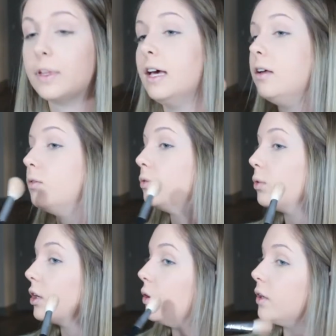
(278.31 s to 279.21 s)
And
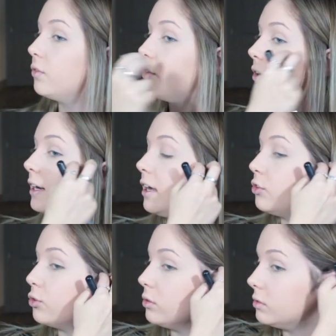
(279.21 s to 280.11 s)
we're going for a
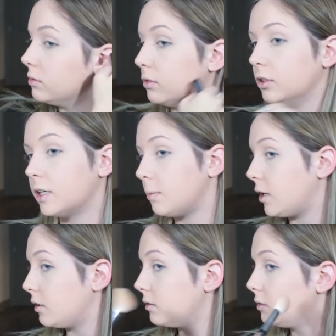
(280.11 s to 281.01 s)
natural look. I'm
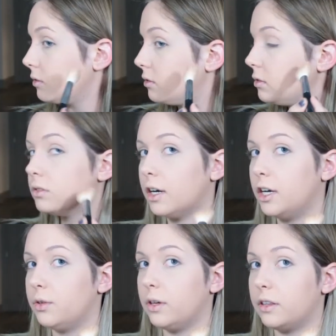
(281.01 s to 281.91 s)
not
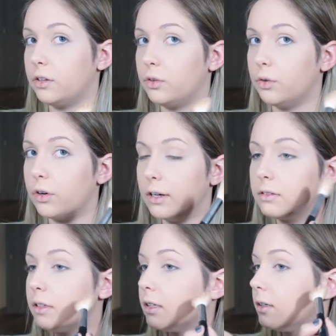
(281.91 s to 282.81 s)
trying to do anything too crazy.